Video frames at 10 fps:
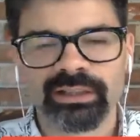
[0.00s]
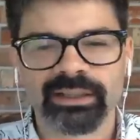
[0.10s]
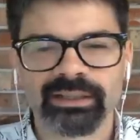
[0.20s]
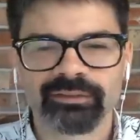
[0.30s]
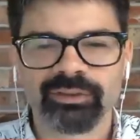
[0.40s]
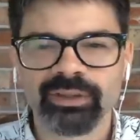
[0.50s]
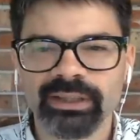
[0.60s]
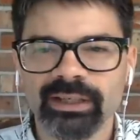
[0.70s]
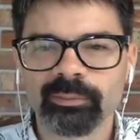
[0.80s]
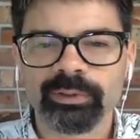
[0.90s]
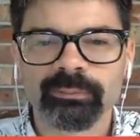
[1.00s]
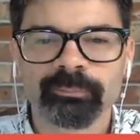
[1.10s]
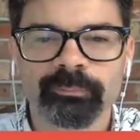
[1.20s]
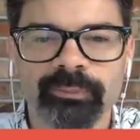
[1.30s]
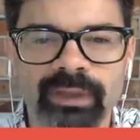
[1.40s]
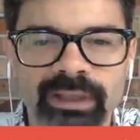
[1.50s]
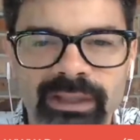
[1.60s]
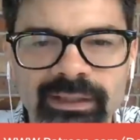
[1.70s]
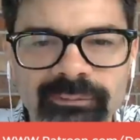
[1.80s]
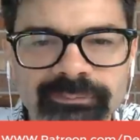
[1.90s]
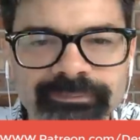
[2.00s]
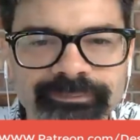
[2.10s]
Uh, if you need help um,